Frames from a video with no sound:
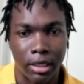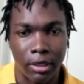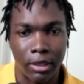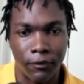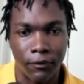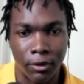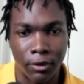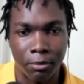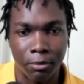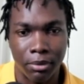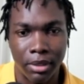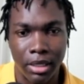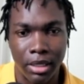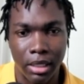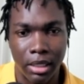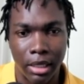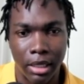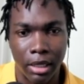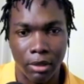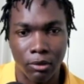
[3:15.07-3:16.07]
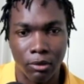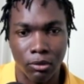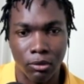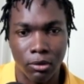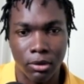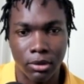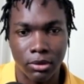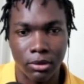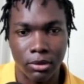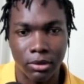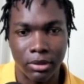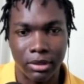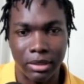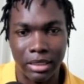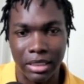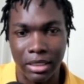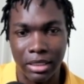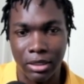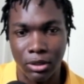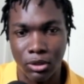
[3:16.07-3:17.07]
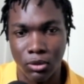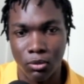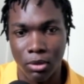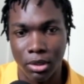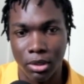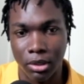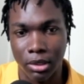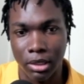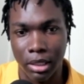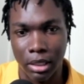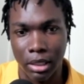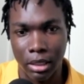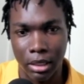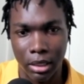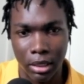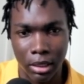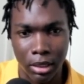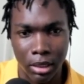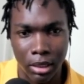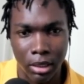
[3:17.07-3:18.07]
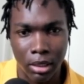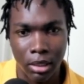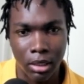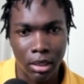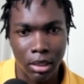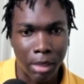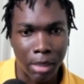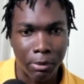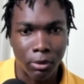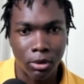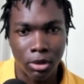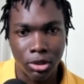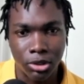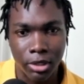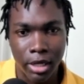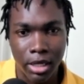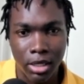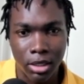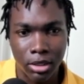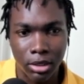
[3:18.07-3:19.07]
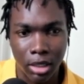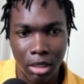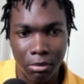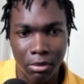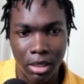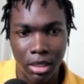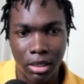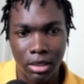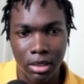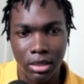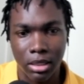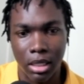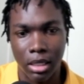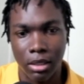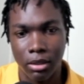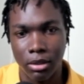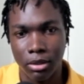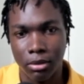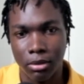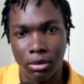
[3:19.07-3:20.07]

if you're playing like rook to d2 and you're like, hey, I'm gonna try to checkmate this guy on